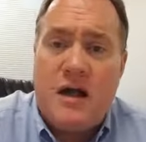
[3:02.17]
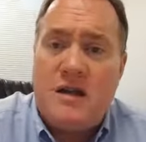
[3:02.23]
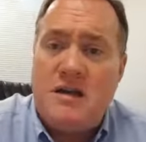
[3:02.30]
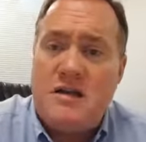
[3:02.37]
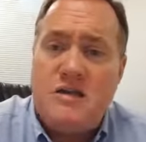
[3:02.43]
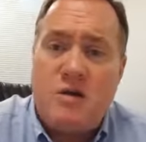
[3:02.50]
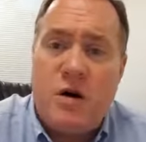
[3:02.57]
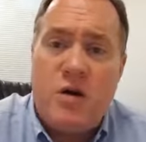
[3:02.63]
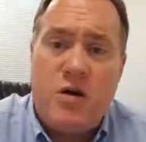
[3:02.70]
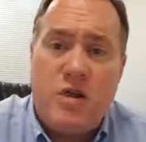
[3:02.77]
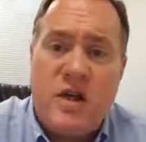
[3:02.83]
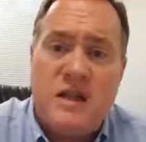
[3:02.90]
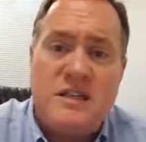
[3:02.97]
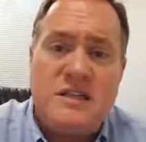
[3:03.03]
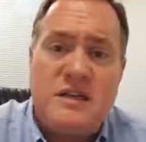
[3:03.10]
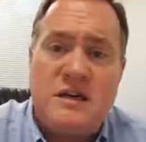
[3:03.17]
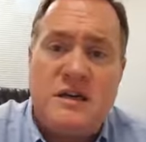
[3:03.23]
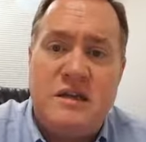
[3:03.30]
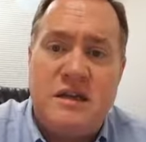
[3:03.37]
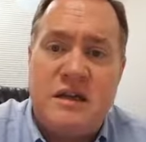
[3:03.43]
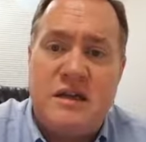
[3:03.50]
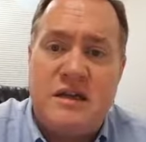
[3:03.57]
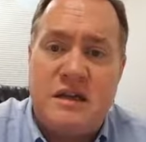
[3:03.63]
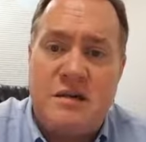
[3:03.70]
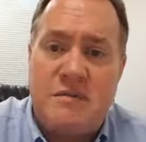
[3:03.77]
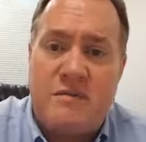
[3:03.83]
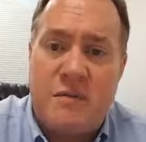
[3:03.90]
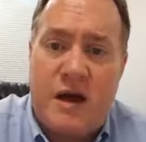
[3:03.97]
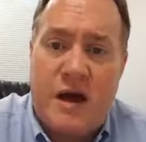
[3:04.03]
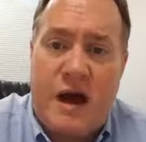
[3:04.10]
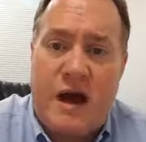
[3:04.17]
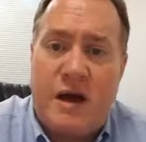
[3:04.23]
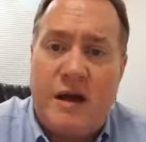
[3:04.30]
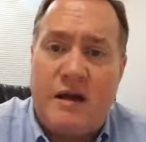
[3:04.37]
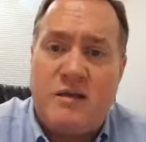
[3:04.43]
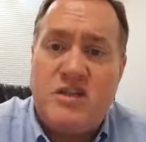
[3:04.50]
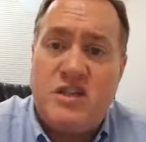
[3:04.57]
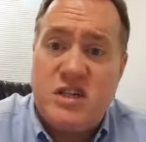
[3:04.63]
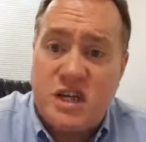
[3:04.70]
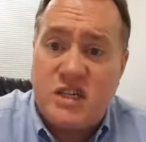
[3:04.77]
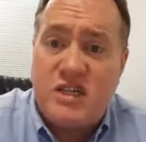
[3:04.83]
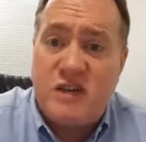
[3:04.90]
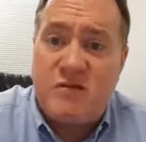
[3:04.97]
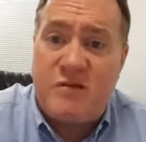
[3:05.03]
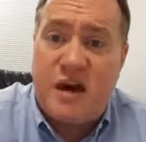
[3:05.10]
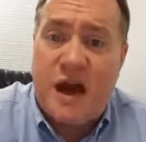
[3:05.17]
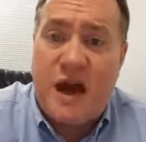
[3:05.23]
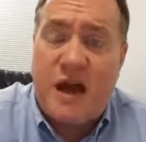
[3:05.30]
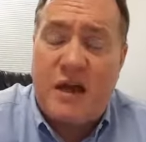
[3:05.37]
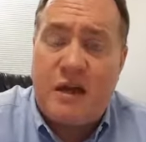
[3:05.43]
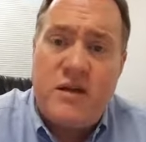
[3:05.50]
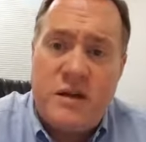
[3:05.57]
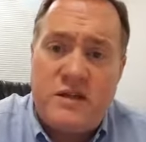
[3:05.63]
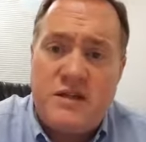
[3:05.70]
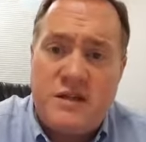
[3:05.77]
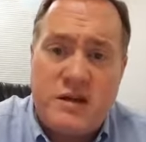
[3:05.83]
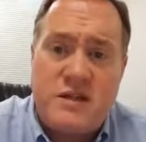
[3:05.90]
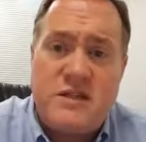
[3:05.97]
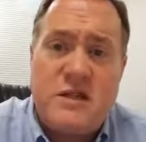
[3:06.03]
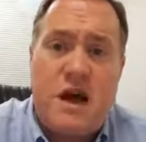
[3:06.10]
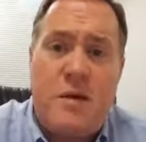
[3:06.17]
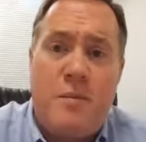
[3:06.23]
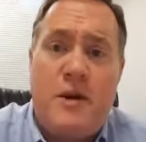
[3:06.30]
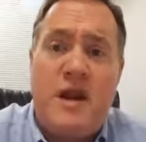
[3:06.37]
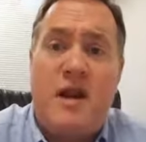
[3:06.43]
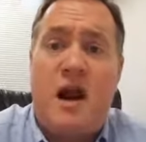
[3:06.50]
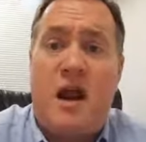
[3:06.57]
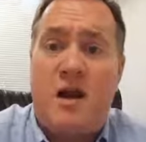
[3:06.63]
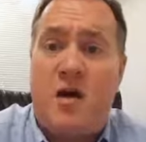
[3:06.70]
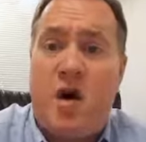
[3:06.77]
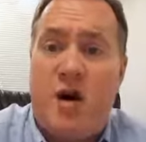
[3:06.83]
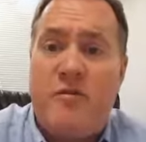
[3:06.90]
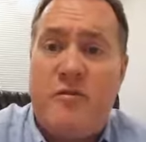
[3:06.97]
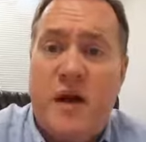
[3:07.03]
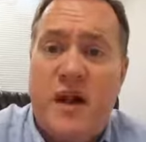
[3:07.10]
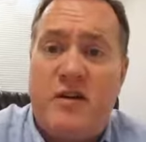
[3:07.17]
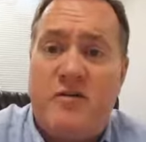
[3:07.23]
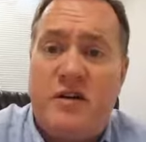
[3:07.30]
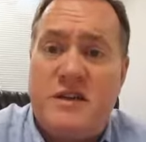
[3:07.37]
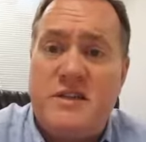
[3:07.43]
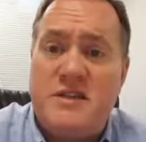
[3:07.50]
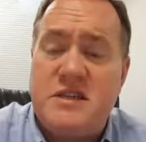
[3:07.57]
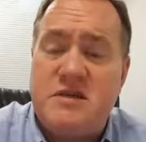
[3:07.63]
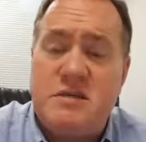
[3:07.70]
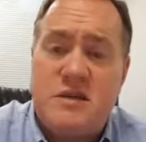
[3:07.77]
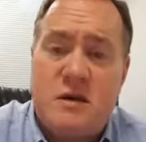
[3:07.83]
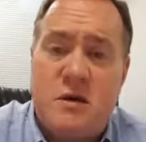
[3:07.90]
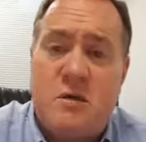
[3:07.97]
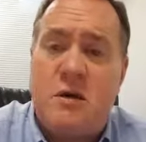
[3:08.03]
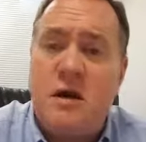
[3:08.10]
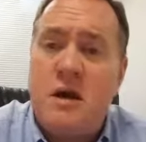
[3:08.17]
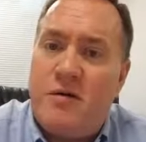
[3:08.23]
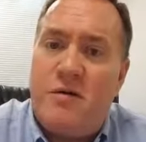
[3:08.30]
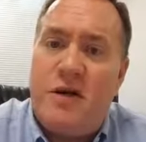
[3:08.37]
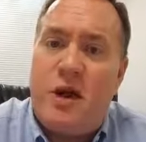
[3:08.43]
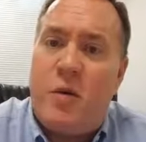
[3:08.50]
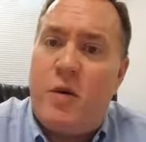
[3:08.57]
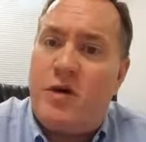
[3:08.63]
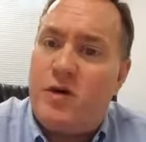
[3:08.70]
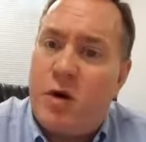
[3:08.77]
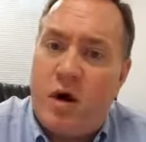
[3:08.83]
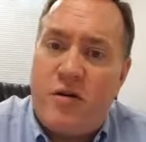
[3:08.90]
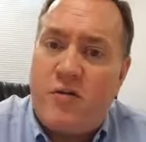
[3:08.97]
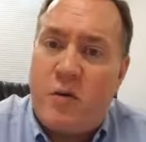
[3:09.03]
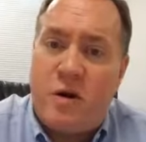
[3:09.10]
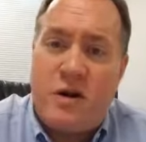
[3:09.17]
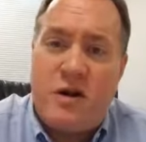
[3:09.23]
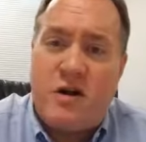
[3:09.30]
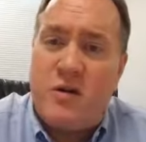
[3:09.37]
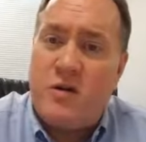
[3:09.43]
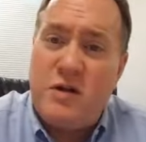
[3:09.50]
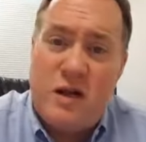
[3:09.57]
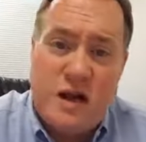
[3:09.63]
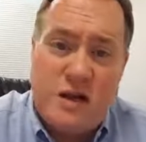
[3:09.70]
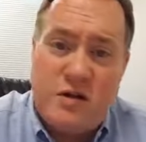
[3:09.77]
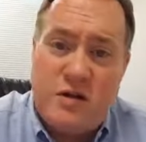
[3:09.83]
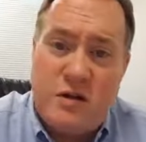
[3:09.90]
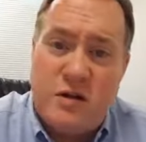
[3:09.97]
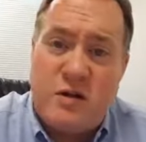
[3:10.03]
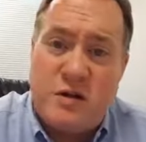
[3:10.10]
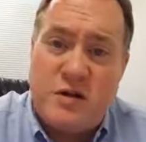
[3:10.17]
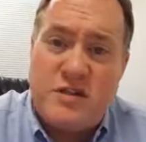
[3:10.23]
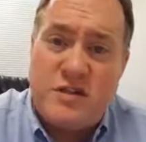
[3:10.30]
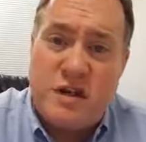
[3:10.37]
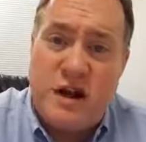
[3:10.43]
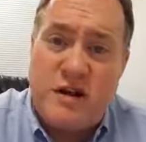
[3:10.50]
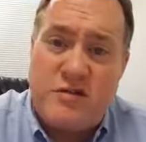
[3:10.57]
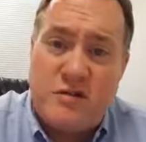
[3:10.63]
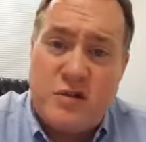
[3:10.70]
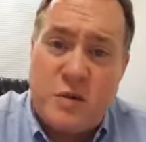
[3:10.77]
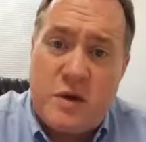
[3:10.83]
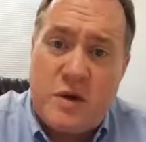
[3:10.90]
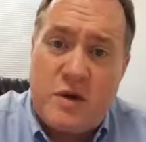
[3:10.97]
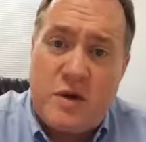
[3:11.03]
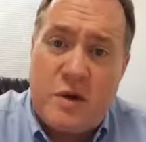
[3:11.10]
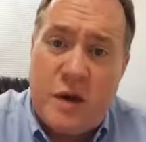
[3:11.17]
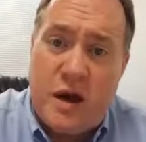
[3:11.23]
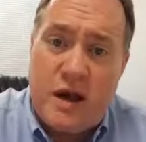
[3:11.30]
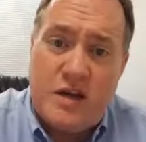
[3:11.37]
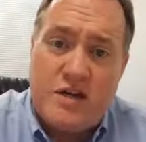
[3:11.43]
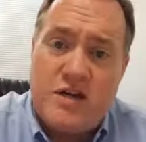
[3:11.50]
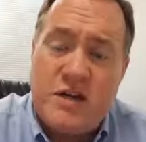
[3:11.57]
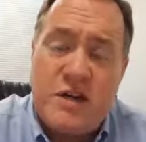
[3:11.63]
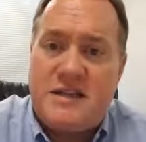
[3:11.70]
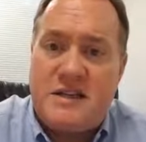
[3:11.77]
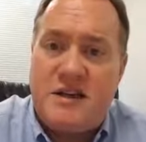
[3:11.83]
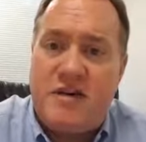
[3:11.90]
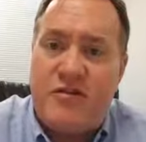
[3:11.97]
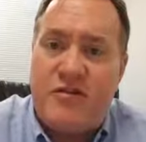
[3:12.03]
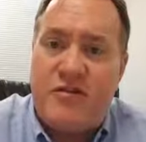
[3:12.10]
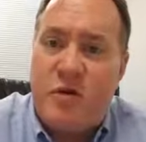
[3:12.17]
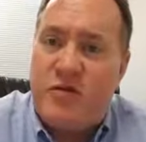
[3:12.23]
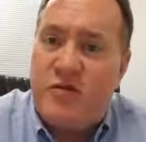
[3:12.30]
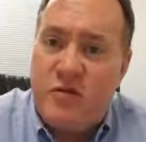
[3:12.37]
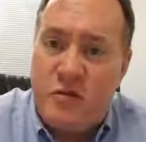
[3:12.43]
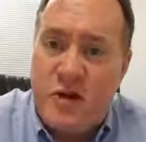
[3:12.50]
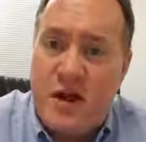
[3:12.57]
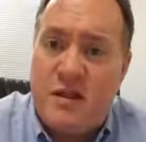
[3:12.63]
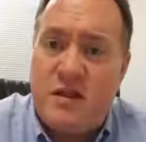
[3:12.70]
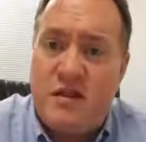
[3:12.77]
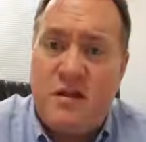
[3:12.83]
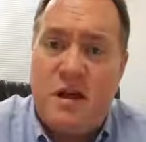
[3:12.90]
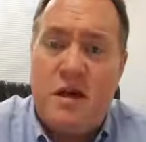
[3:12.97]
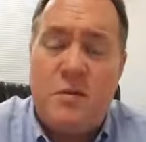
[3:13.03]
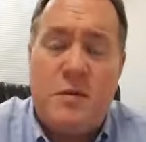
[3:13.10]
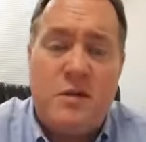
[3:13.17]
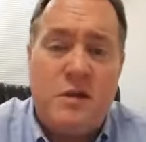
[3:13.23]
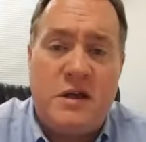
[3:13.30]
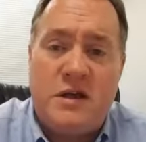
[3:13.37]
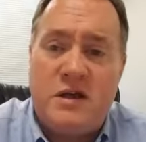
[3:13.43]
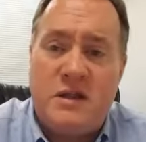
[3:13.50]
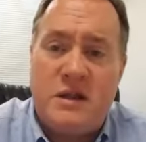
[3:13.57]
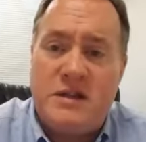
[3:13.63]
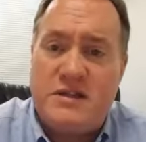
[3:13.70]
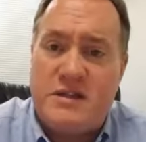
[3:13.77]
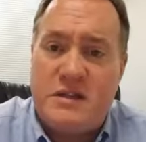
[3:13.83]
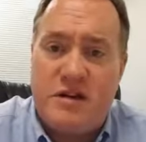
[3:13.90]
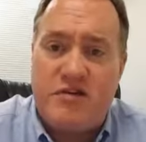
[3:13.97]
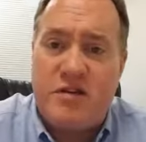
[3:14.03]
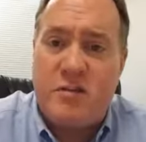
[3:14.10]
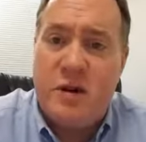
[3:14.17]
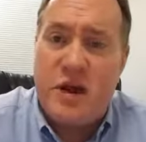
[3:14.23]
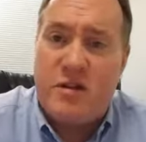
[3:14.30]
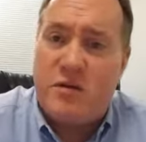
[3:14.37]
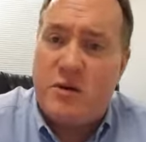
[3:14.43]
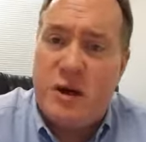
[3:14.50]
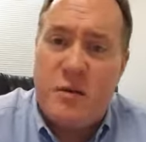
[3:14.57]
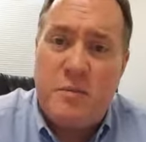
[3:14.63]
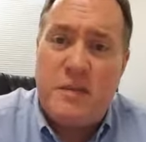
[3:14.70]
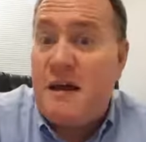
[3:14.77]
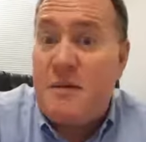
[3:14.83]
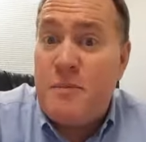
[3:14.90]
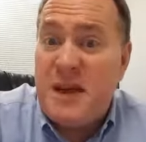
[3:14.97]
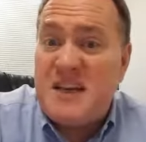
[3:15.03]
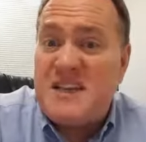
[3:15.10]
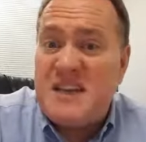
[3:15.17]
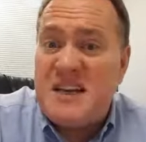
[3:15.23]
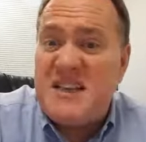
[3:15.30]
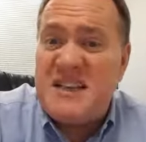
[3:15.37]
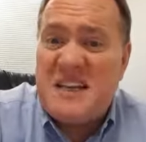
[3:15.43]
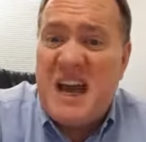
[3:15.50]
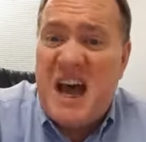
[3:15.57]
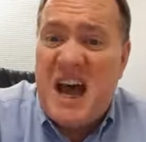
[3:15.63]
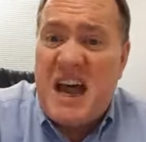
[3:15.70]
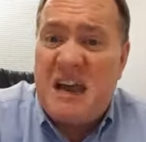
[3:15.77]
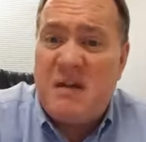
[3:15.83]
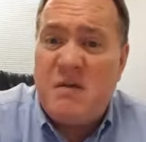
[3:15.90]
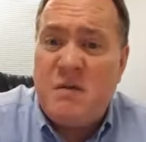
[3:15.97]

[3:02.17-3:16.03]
And these are all things that justify the insurance company cutting off benefits. So, when you're off work, you're only getting 2/3 your average weekly wage. It's enough to put food on the table. It's enough to pay the rent. It makes things tight.